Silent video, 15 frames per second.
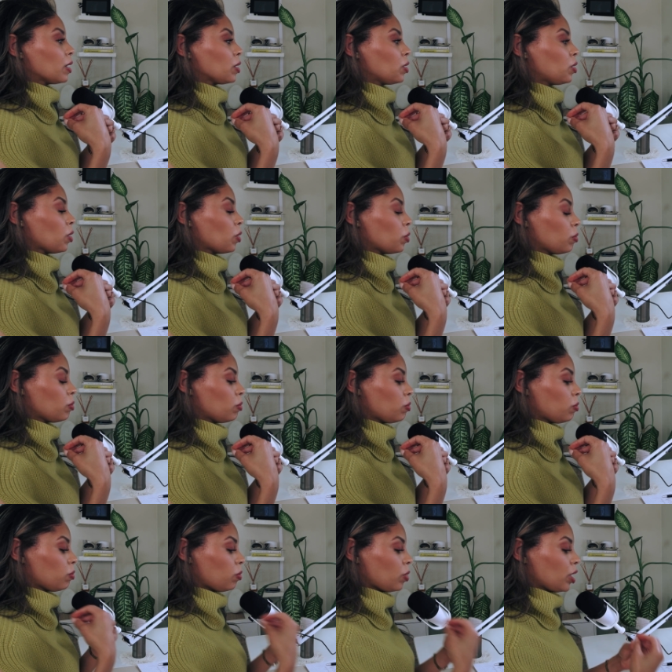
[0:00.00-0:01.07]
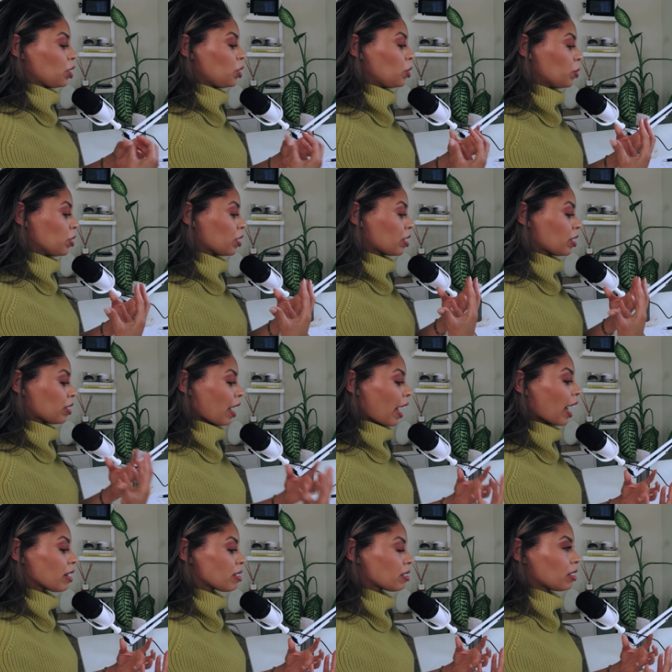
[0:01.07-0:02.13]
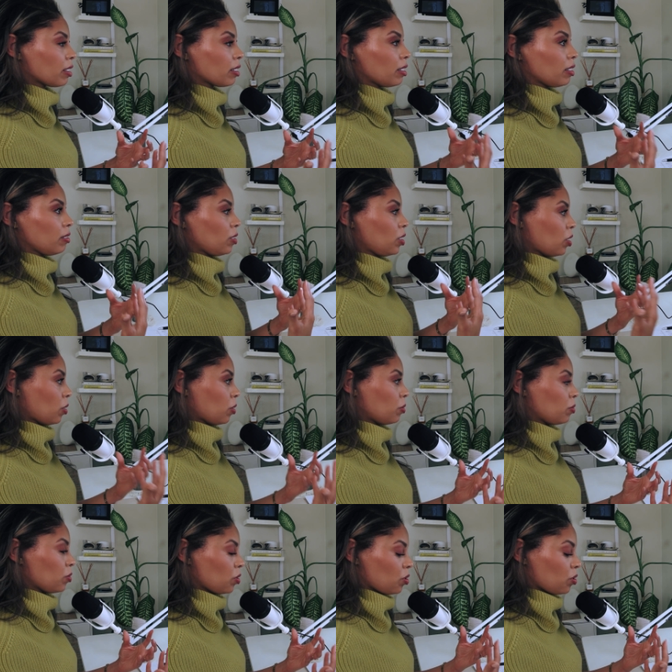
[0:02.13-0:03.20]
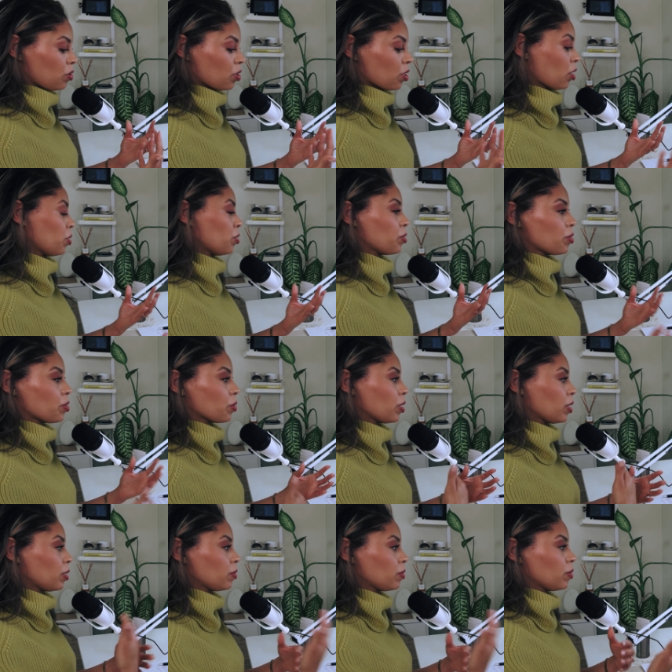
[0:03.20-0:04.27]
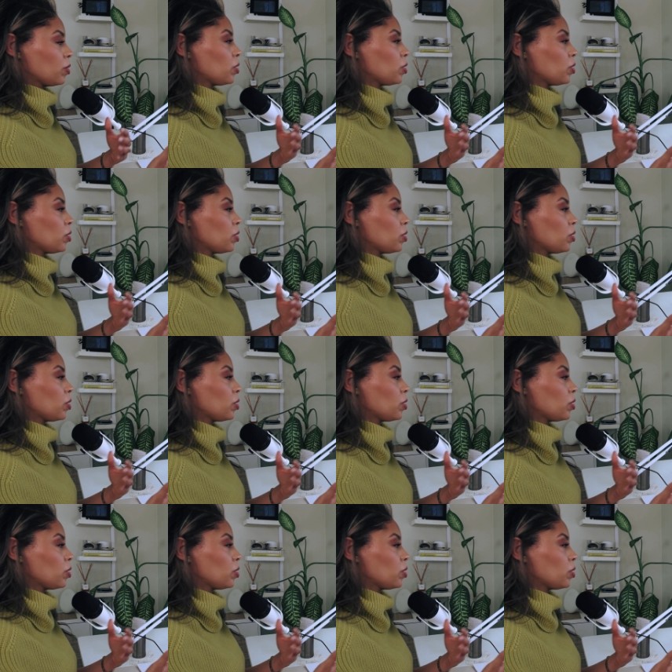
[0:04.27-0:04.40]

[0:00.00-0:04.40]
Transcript: you know, when you were casting, you know, shows or